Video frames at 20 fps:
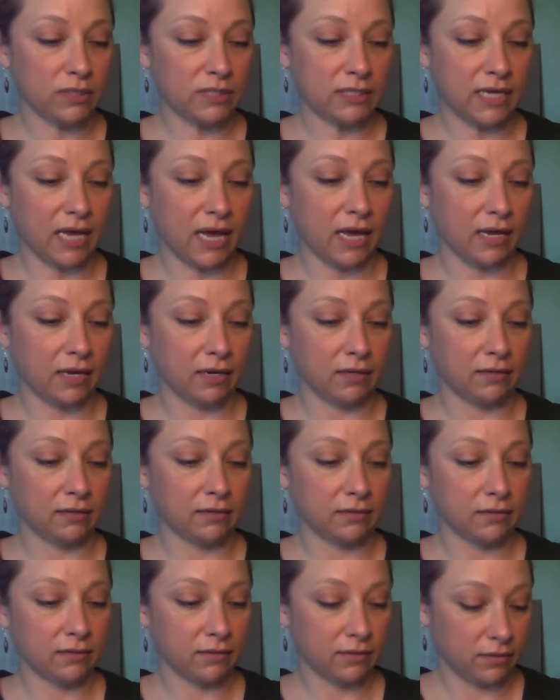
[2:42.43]
set
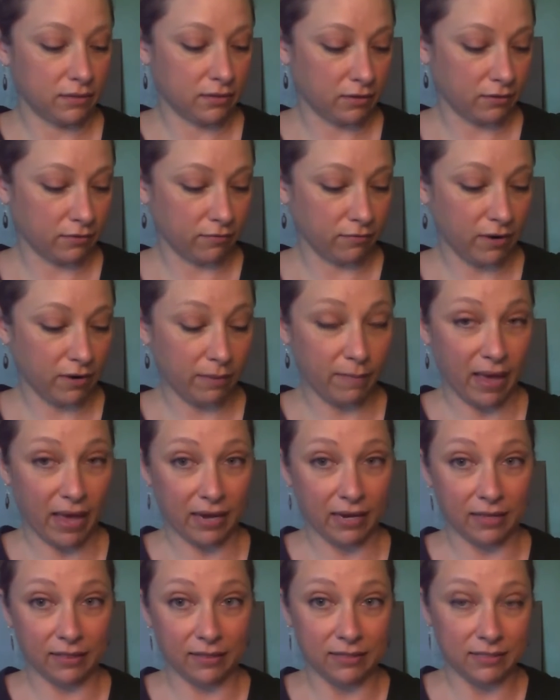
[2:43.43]
right
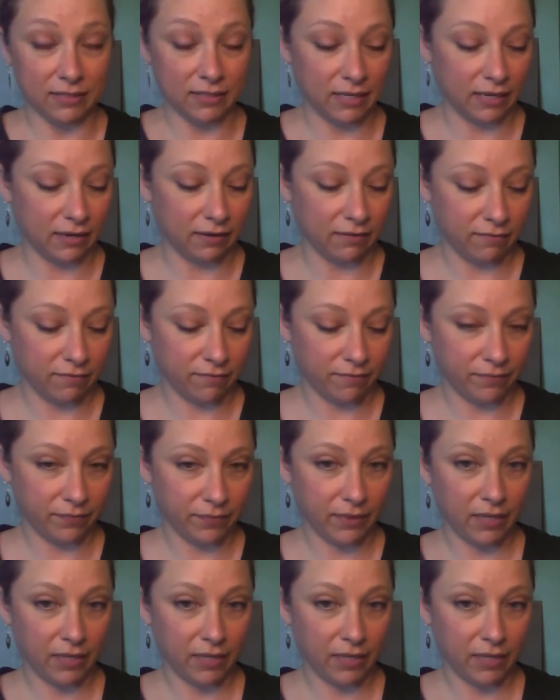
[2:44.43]
back in the sleeve.